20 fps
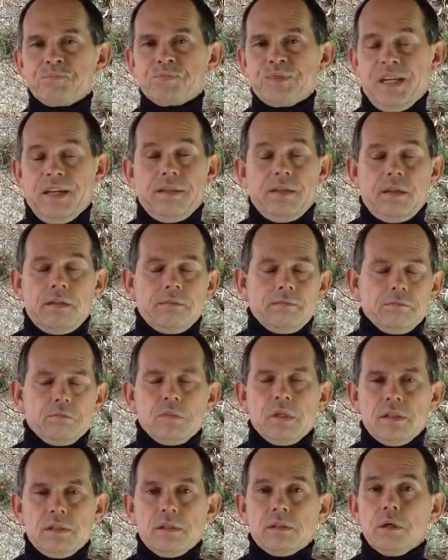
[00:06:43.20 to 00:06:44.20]
Now,
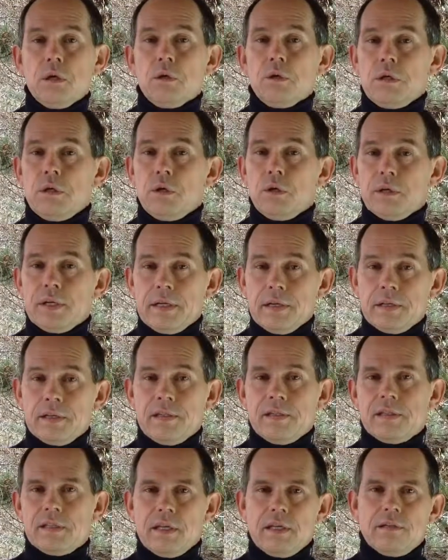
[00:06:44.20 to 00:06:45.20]
that's a tall order,
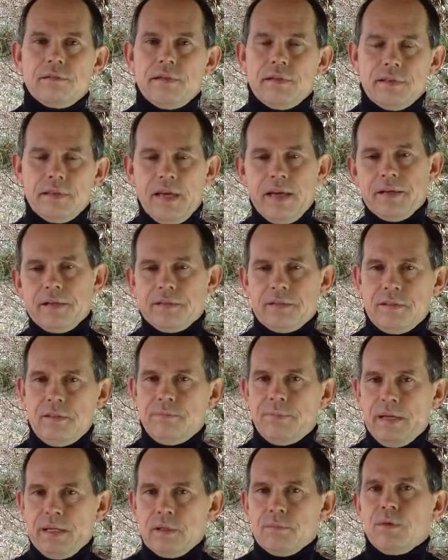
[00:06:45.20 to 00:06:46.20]
considering that it's
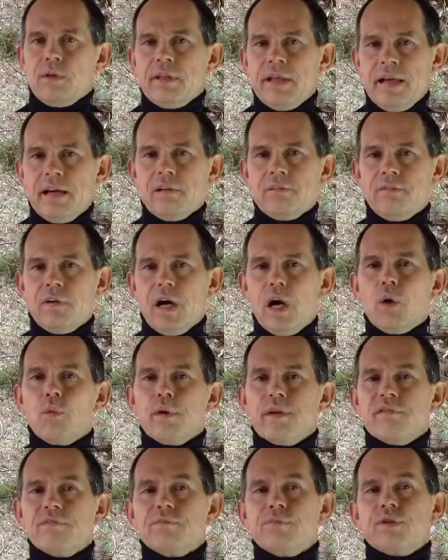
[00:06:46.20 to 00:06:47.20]
debatable how far
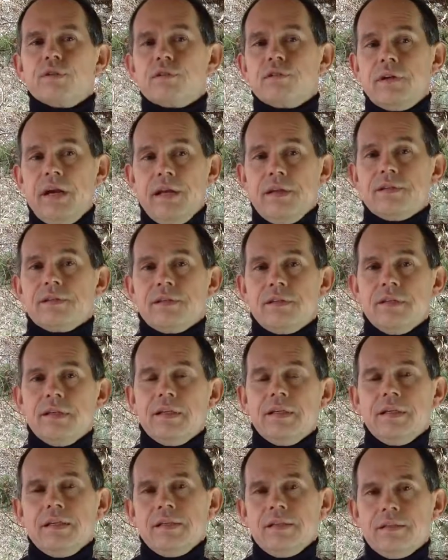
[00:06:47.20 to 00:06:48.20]
we've progressed
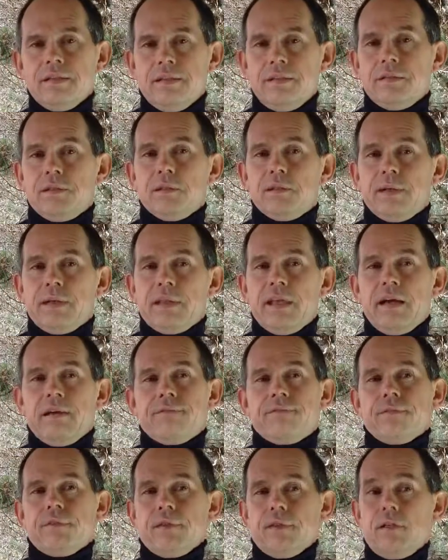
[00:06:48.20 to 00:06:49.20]
in doing
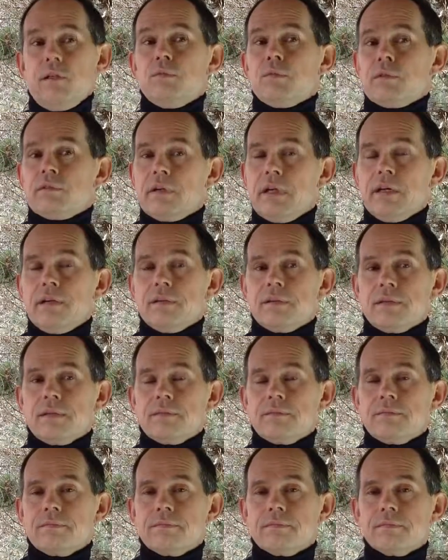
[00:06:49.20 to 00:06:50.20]
that for the human
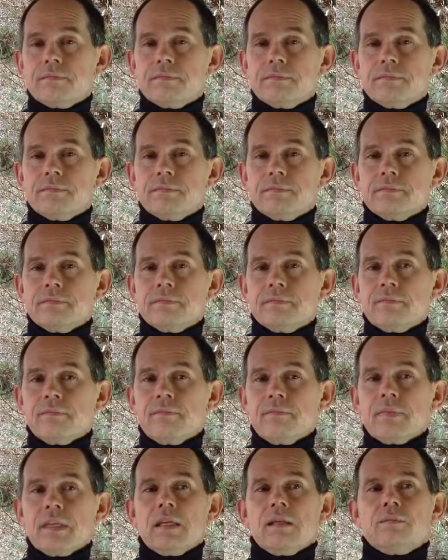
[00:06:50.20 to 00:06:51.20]
race.
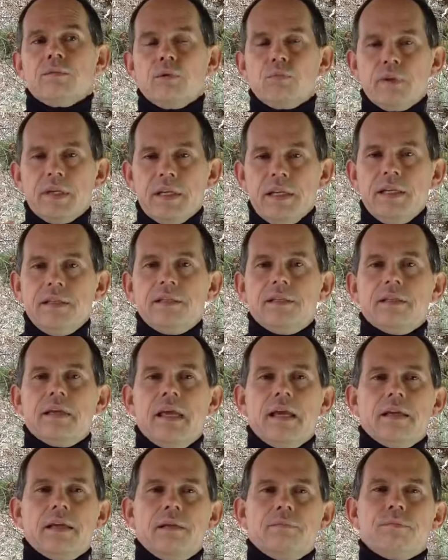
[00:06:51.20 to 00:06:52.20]
Well, we need
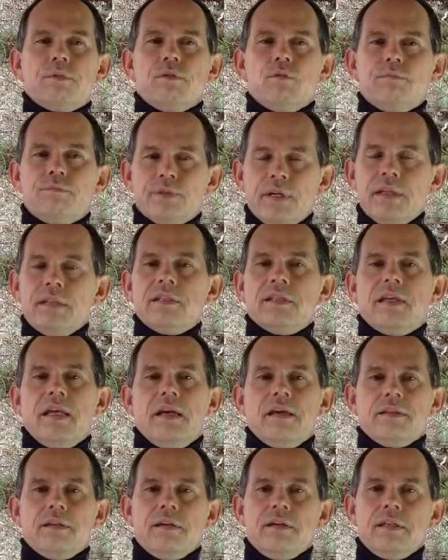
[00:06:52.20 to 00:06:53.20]
to bring
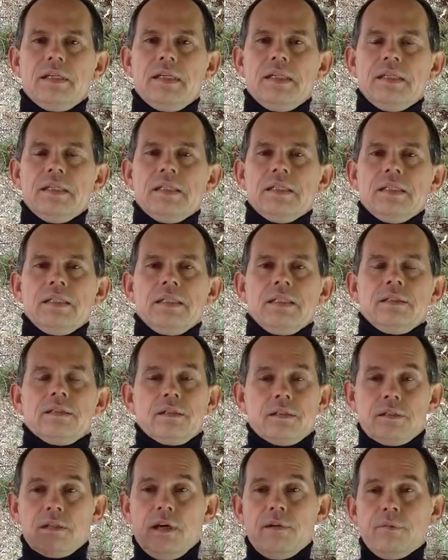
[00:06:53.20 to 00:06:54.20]
together
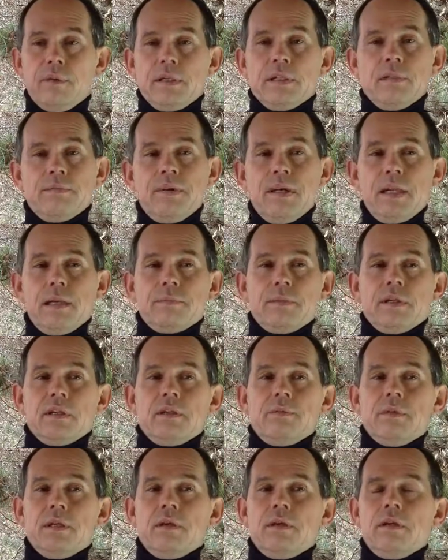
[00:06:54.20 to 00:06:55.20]
the software development
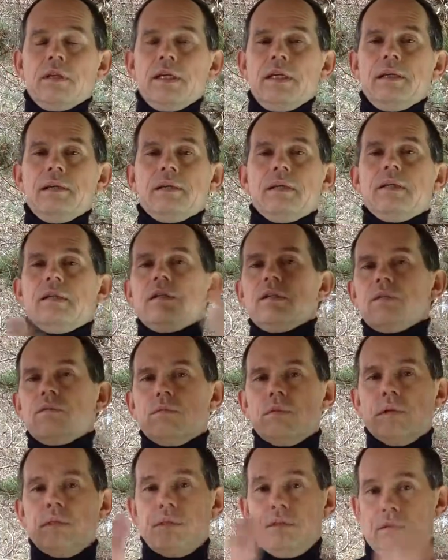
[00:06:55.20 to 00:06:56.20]
community
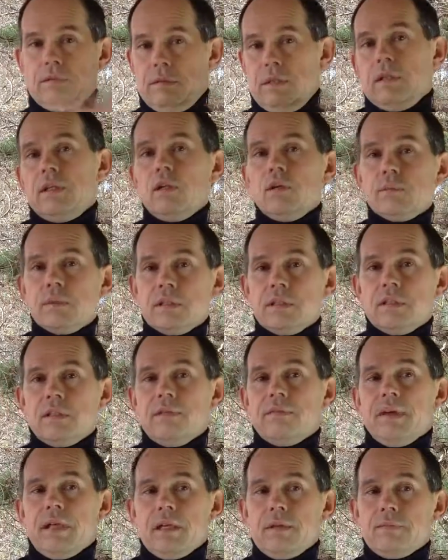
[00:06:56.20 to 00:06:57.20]
with the human
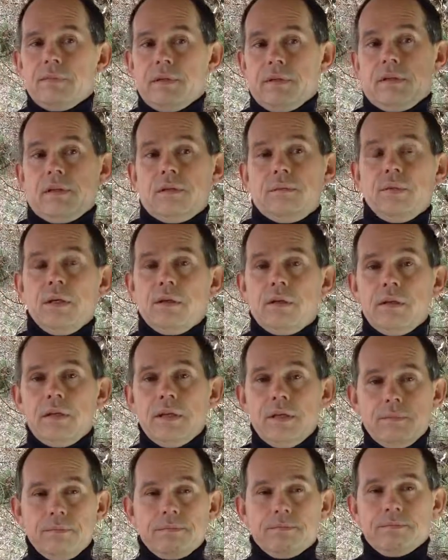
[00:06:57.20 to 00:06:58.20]
development
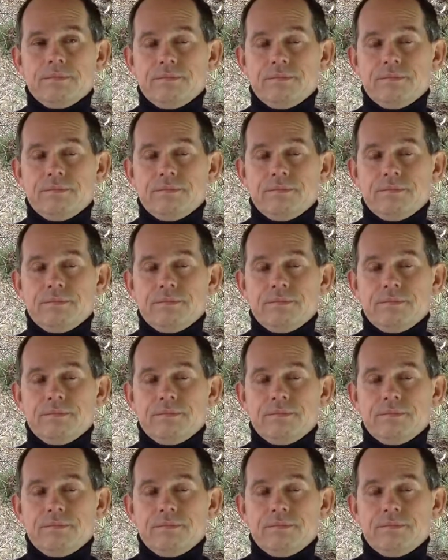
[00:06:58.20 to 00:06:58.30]
community.